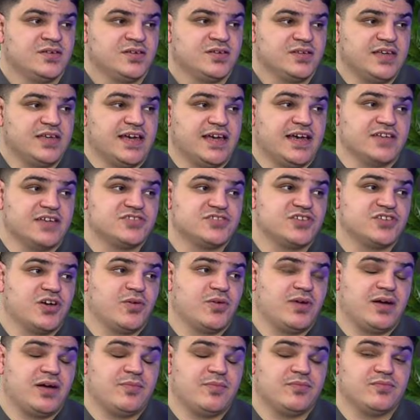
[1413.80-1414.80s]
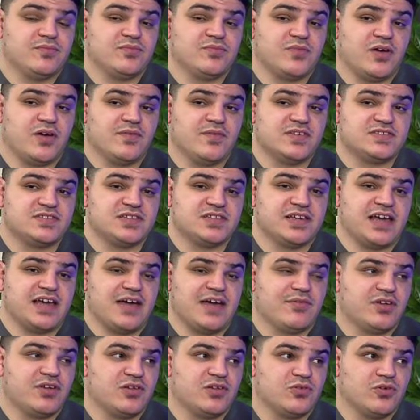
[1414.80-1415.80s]
Yeah, so obviously
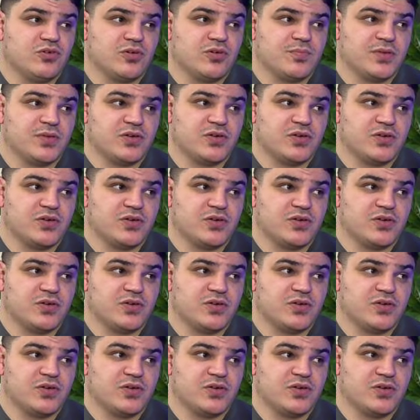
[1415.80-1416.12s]
having a look,